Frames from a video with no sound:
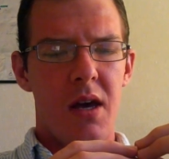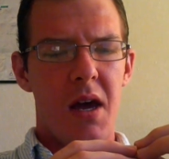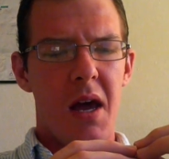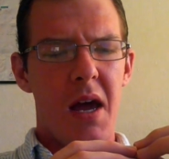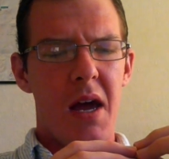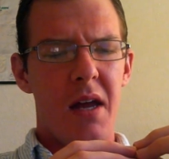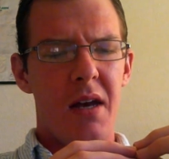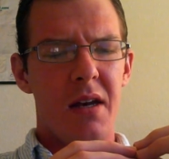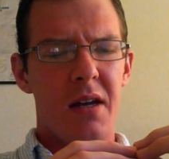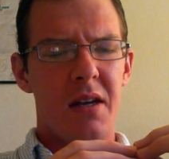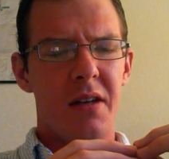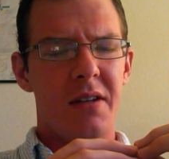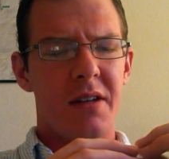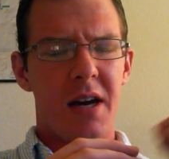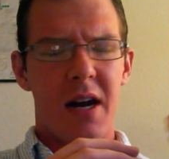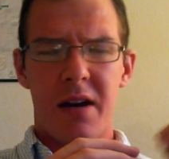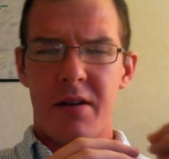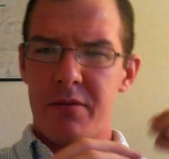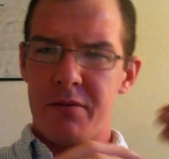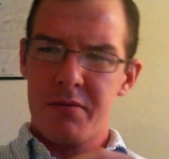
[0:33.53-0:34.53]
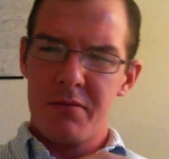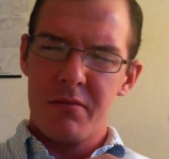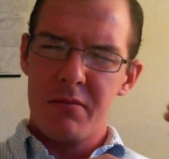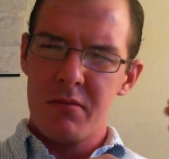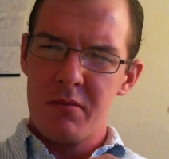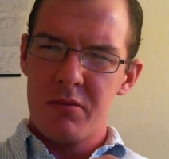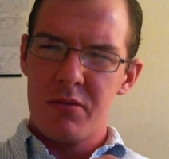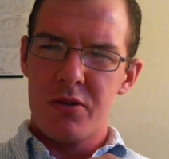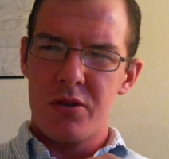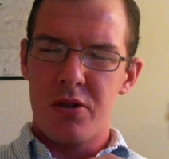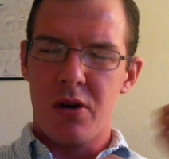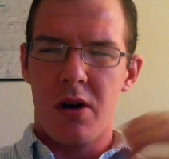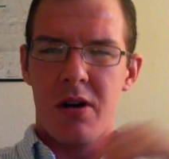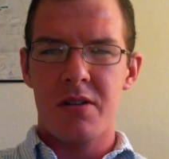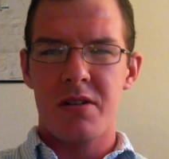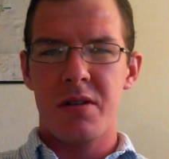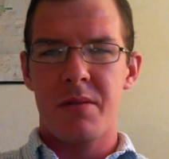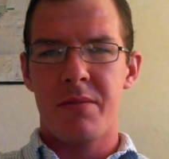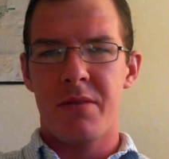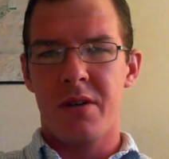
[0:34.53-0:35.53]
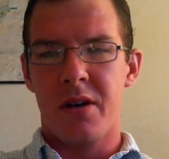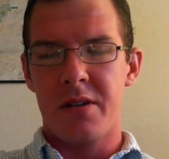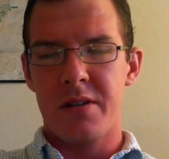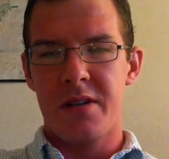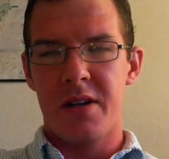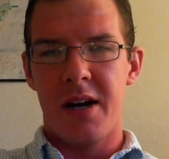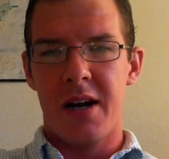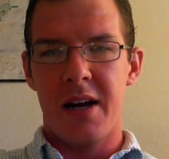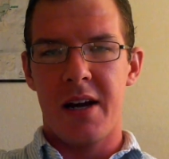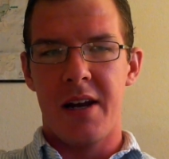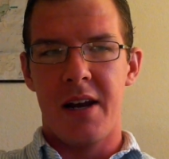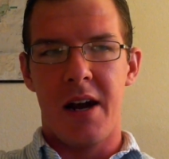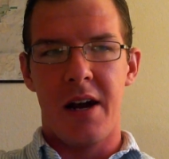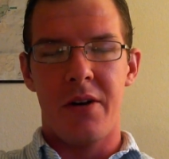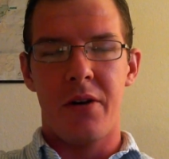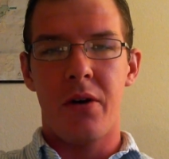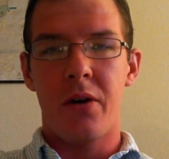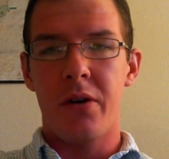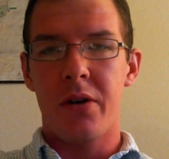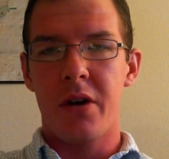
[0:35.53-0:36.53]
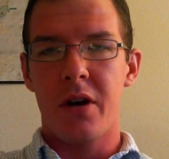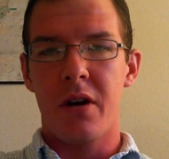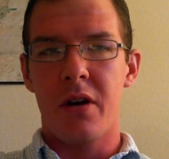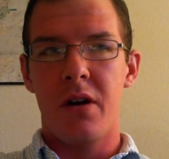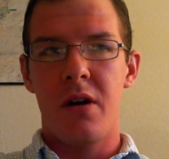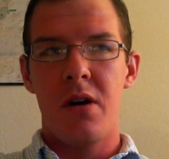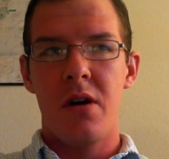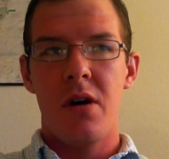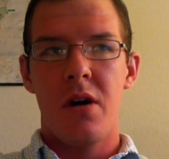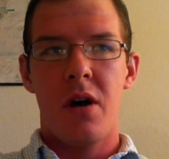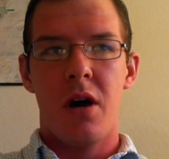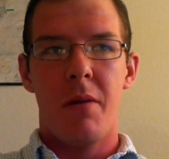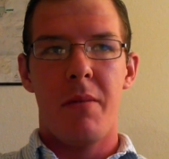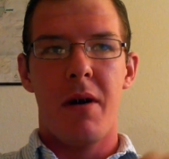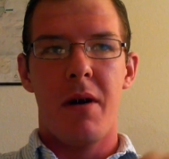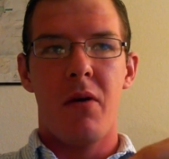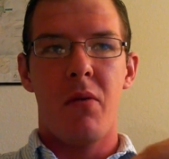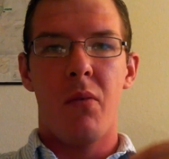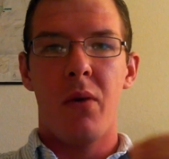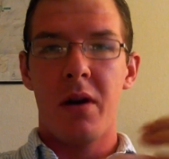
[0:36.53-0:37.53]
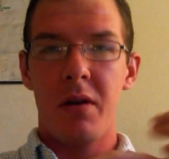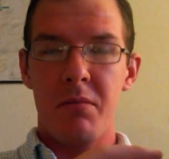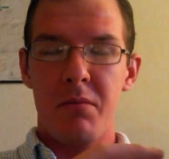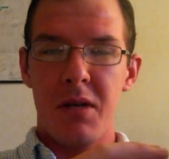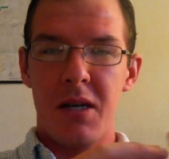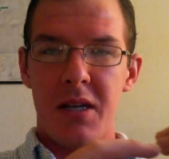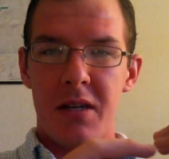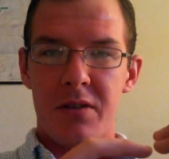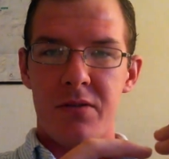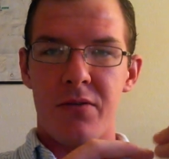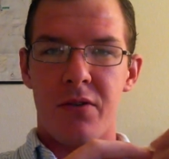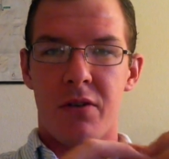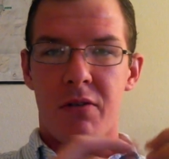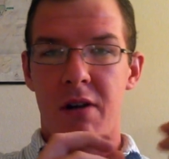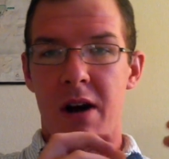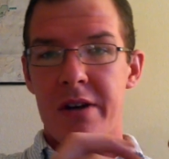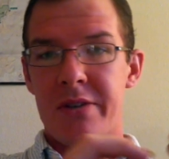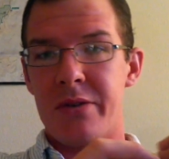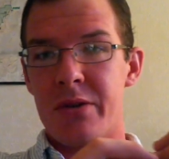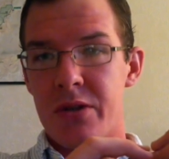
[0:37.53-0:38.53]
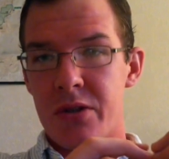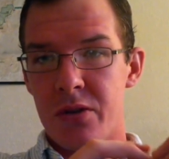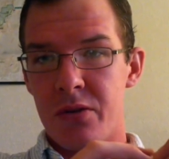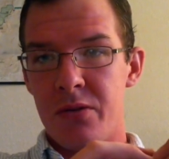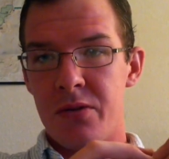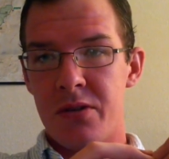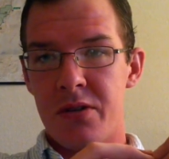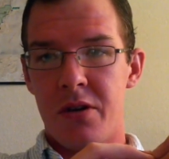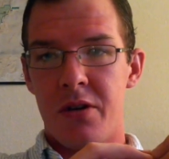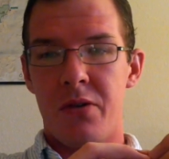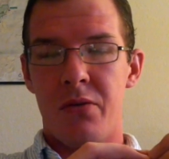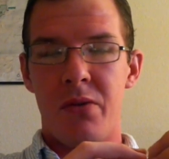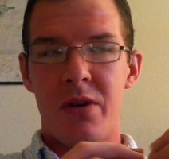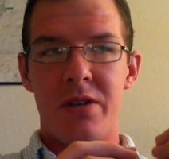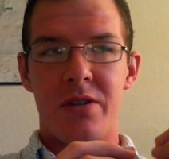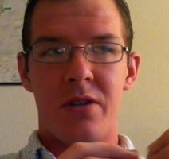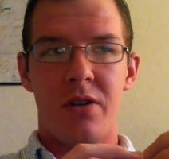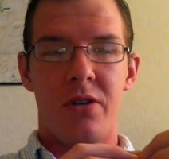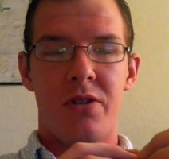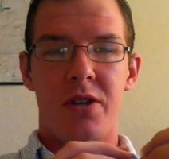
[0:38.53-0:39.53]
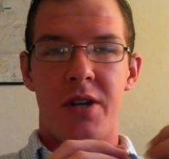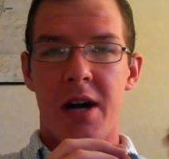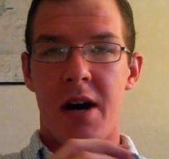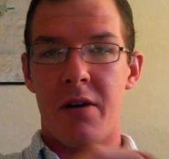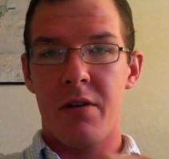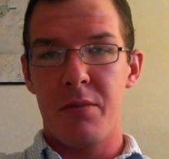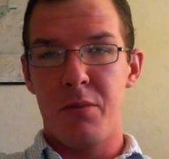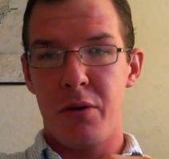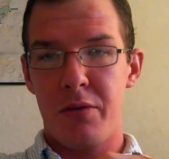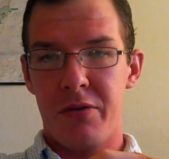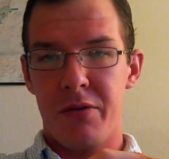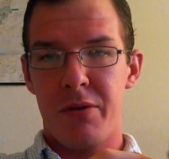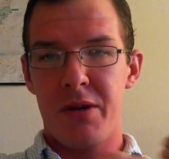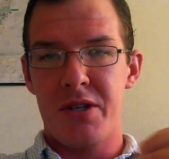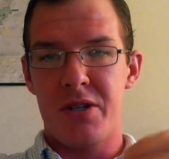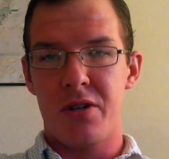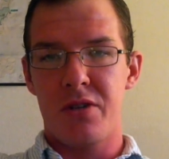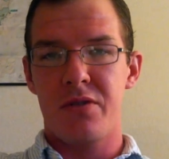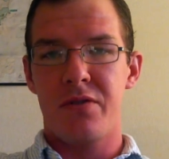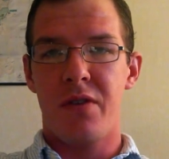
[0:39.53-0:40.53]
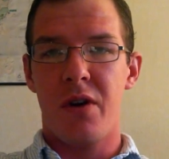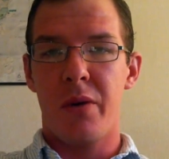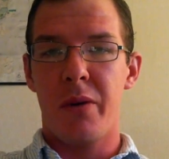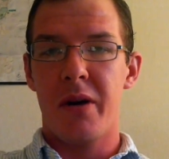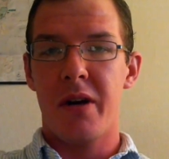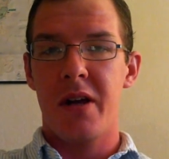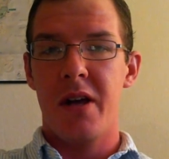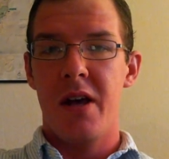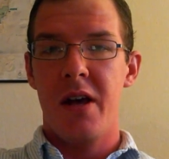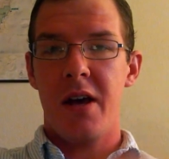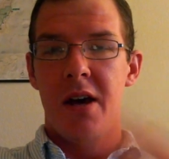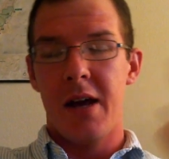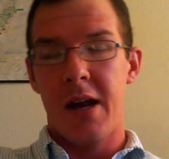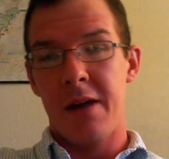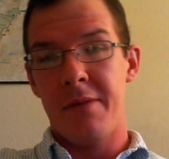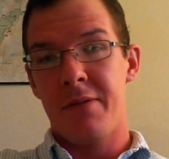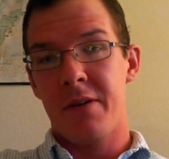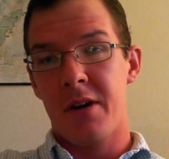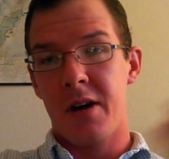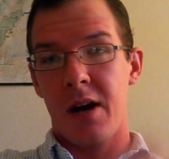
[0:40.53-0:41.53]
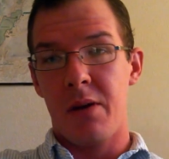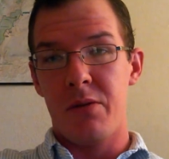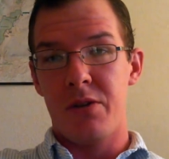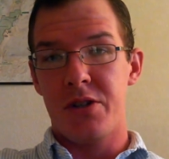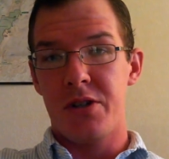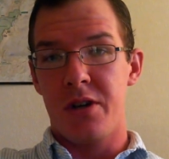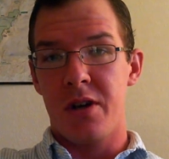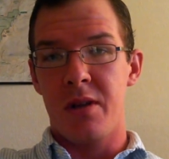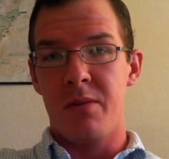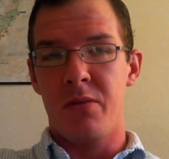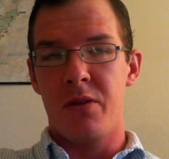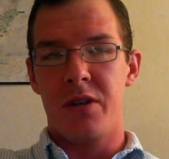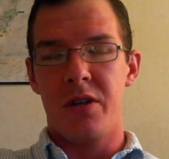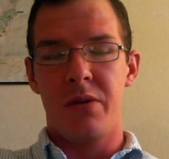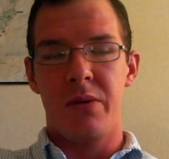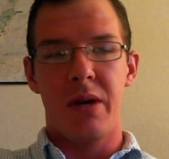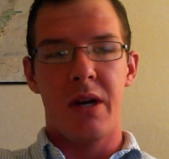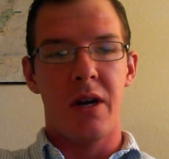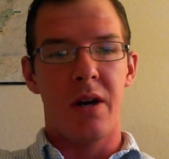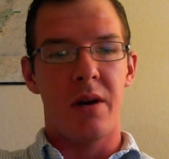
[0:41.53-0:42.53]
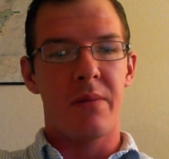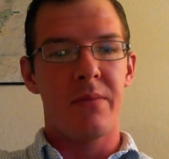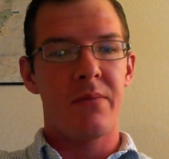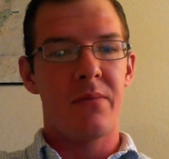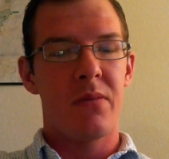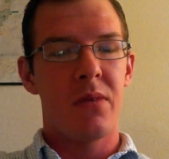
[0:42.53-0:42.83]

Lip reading: And it kind of jogged some thoughts that I had had earlier about what it means for graduate students to do research and how to move the research forward, and I figured I would share them with you here.